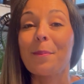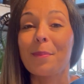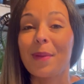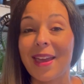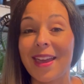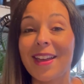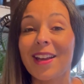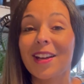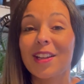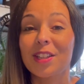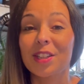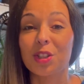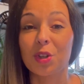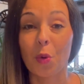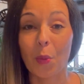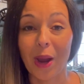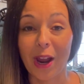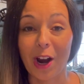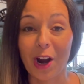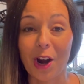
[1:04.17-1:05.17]
make a
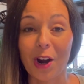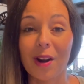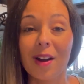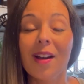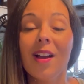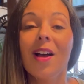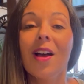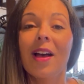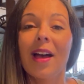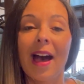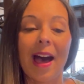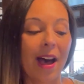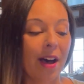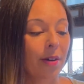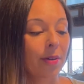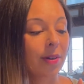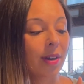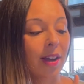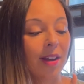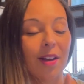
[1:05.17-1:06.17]
square
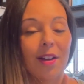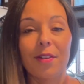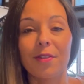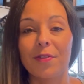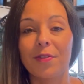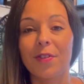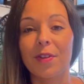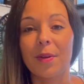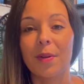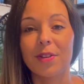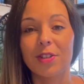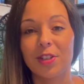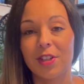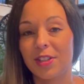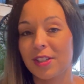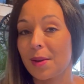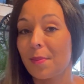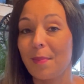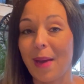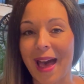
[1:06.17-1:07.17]
out of
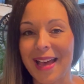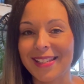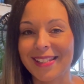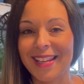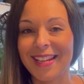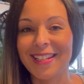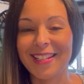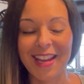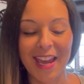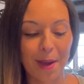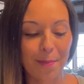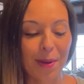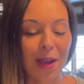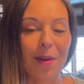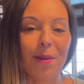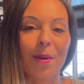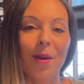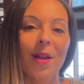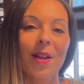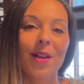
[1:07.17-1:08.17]
just some masking tape
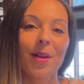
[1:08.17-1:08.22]
and